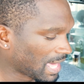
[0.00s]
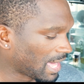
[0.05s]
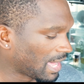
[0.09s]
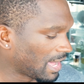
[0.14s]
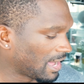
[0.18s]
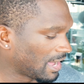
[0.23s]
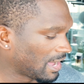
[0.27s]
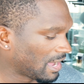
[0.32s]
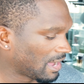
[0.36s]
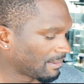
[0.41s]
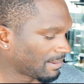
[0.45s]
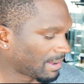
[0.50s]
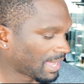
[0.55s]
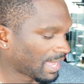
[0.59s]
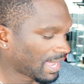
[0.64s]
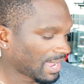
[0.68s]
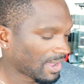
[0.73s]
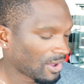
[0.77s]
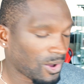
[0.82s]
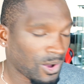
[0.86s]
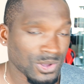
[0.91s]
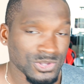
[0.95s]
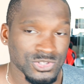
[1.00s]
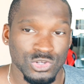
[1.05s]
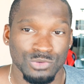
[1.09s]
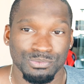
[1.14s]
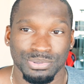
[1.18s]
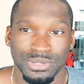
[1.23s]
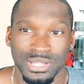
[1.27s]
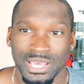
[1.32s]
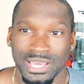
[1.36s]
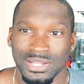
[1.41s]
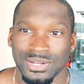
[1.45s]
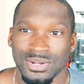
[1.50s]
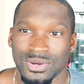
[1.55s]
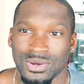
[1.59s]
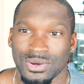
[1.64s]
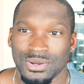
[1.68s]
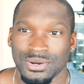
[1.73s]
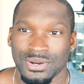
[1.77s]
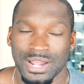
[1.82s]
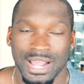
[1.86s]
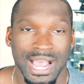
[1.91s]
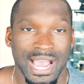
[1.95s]
I also plan
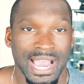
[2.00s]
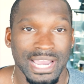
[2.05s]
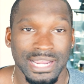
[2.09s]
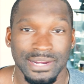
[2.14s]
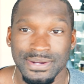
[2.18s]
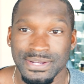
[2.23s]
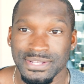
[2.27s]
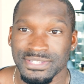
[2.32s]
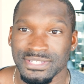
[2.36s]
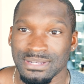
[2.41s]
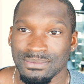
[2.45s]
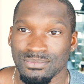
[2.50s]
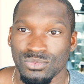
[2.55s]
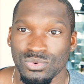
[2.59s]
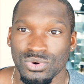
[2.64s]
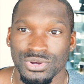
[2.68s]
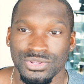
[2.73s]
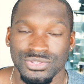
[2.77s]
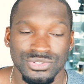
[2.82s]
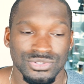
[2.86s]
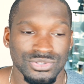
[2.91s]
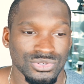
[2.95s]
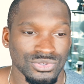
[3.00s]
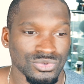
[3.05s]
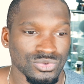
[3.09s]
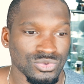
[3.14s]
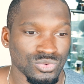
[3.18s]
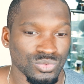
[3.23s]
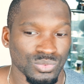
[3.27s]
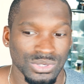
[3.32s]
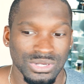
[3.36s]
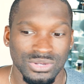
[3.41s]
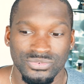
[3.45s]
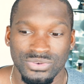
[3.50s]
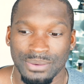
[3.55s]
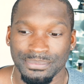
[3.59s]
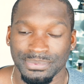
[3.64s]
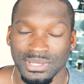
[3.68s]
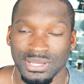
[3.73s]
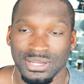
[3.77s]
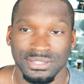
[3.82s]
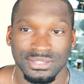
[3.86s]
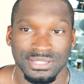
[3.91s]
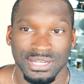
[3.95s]
on hiring someone to
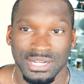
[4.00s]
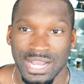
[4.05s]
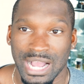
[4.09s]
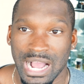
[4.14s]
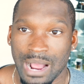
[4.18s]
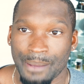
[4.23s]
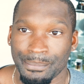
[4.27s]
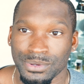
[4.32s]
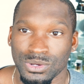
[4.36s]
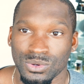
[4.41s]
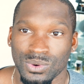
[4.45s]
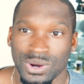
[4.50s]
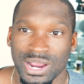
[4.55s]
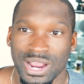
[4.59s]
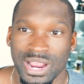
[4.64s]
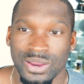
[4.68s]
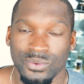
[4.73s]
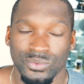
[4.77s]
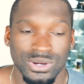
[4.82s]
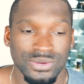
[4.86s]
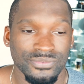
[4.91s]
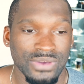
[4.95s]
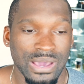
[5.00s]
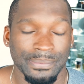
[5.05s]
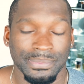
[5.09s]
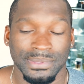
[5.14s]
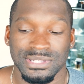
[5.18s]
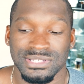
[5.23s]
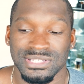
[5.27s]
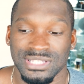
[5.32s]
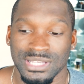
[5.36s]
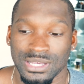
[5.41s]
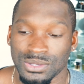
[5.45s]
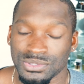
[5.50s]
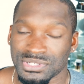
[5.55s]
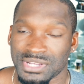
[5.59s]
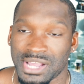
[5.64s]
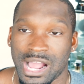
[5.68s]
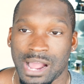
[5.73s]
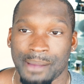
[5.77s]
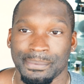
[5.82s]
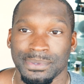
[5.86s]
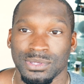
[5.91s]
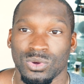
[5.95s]
revamp the copyright, revamp the sales
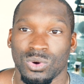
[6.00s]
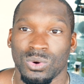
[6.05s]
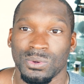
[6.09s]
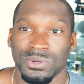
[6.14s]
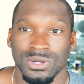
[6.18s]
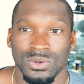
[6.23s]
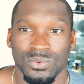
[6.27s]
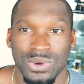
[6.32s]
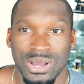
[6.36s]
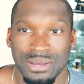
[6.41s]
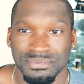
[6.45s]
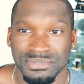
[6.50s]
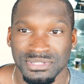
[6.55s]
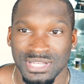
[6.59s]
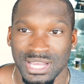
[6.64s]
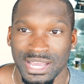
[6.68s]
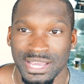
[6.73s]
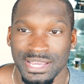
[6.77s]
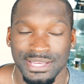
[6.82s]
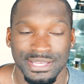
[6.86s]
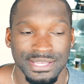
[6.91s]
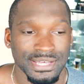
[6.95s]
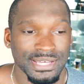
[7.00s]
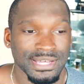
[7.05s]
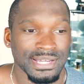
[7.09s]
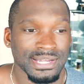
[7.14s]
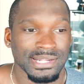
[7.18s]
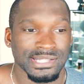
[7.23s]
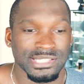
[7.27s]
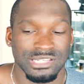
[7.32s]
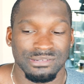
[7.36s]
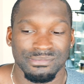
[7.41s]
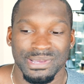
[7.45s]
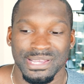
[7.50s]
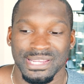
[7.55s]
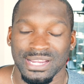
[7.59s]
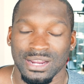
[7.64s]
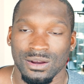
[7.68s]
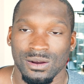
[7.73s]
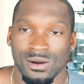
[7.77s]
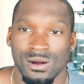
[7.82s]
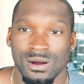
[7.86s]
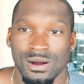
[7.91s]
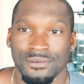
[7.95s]
copy on the website to make
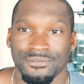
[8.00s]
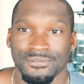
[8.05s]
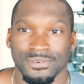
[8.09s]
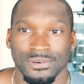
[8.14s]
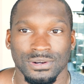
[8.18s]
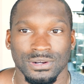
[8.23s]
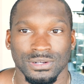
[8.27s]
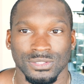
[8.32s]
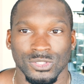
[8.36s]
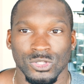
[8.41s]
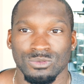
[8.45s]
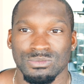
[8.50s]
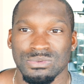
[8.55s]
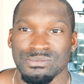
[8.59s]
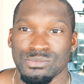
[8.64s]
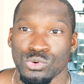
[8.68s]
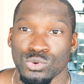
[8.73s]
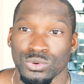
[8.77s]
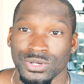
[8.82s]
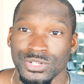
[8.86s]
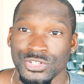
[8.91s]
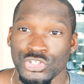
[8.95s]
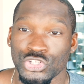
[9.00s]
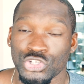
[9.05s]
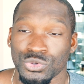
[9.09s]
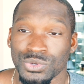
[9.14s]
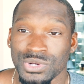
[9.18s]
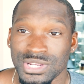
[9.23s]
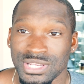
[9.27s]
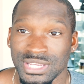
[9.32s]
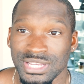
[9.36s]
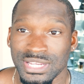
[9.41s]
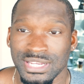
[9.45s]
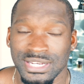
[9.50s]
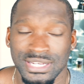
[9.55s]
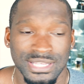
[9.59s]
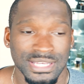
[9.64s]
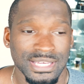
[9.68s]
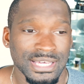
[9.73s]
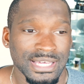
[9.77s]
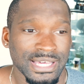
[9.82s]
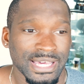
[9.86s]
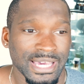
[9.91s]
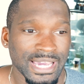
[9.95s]
our offer a little bit more intriguing
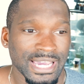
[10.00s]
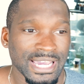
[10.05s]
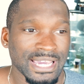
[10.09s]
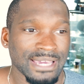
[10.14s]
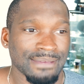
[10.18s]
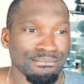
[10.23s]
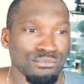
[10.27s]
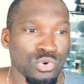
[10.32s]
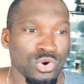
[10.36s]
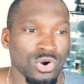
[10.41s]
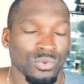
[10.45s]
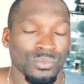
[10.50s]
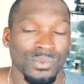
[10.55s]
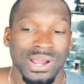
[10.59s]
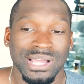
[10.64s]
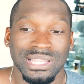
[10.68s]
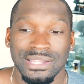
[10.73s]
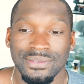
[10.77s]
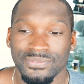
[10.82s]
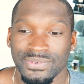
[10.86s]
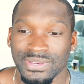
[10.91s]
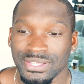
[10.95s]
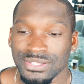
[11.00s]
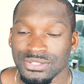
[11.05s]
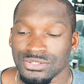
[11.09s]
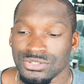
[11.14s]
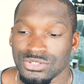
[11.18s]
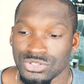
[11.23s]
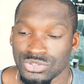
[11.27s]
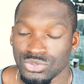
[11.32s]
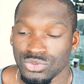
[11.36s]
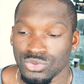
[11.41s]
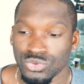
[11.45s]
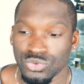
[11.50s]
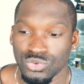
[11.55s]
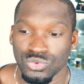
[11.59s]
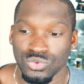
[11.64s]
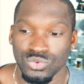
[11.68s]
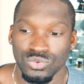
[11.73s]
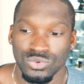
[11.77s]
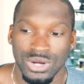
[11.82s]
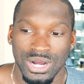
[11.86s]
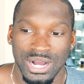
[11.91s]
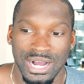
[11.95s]
and more relevant
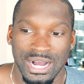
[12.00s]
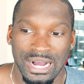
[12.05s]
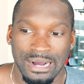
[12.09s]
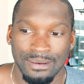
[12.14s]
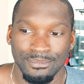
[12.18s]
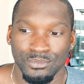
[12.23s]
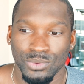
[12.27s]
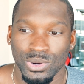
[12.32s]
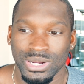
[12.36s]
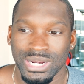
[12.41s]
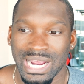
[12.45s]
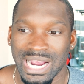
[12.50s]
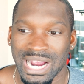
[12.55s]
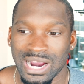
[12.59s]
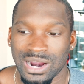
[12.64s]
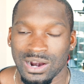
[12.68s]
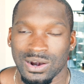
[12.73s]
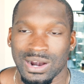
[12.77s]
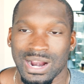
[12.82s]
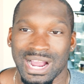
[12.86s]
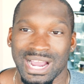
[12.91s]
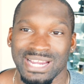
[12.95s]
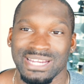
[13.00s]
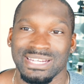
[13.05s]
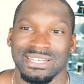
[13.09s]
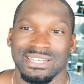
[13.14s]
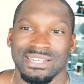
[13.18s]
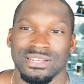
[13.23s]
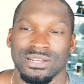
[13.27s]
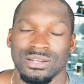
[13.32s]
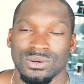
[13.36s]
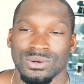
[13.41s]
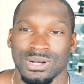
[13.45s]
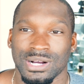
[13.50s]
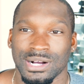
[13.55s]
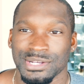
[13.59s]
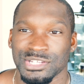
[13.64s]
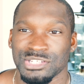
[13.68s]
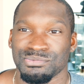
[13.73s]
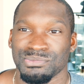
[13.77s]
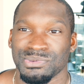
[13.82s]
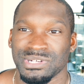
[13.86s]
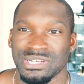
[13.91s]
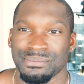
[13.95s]
to what our ideal
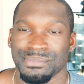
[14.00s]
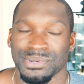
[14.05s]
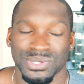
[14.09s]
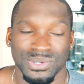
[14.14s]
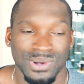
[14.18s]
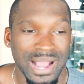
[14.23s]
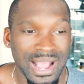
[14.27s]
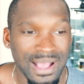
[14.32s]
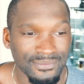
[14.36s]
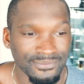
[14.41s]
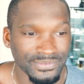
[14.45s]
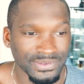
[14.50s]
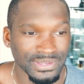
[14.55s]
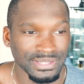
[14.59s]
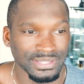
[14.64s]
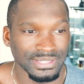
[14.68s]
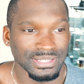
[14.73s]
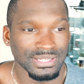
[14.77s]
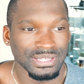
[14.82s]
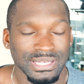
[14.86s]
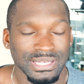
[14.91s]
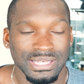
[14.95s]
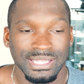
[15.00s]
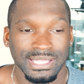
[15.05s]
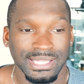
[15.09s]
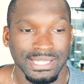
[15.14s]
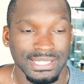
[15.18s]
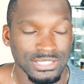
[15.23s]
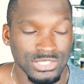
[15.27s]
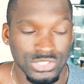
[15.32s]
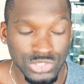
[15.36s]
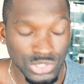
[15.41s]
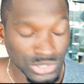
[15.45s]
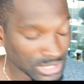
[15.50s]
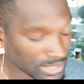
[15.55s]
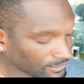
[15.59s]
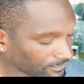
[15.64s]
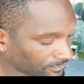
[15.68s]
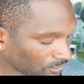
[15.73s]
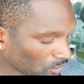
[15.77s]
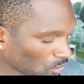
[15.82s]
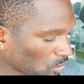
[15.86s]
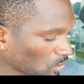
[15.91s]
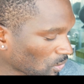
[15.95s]
customer demographic is
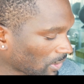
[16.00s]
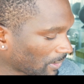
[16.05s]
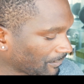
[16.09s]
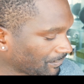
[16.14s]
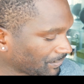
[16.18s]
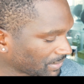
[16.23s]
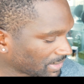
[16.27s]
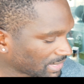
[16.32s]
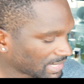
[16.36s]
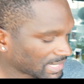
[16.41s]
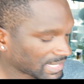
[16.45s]
looking for.